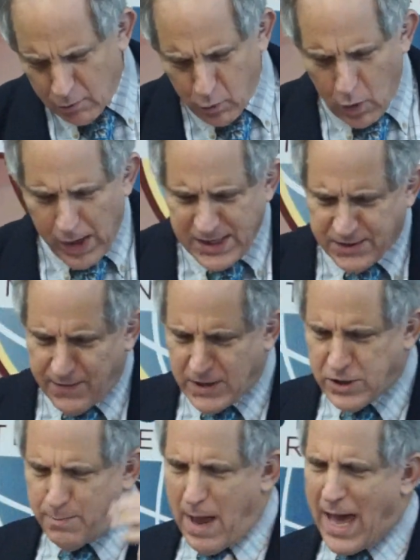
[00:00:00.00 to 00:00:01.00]
Roy's
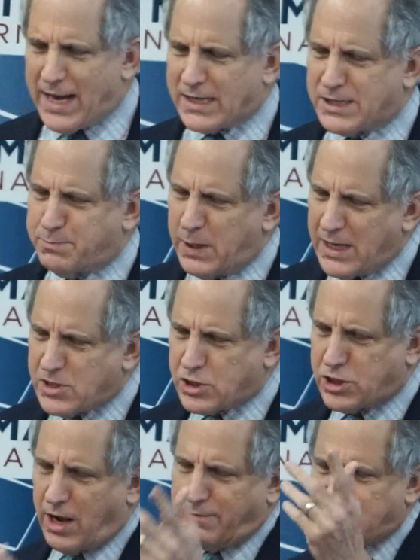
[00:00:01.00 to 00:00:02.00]
Vegematic
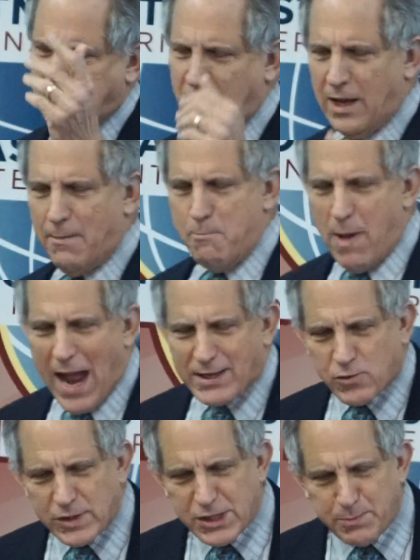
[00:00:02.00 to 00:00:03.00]
speech, Jeff's
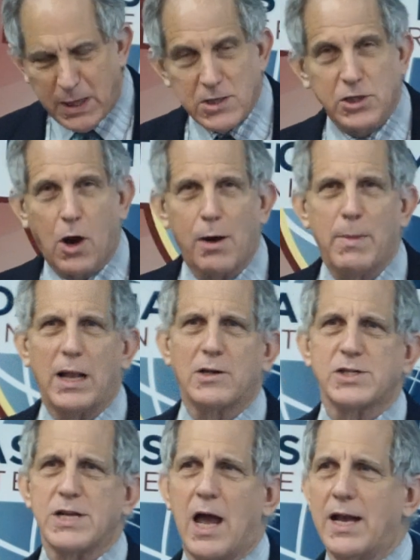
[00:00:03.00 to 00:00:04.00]
mattress speech,
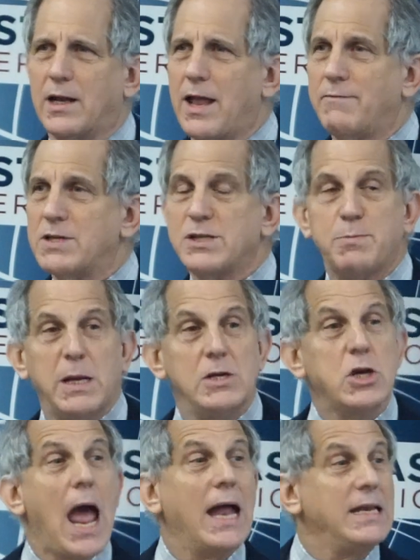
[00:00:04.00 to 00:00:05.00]
Carmelo's 9/11
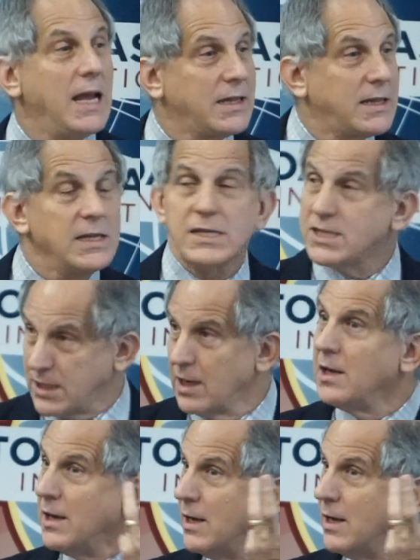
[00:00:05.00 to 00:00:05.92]
speech, and yet this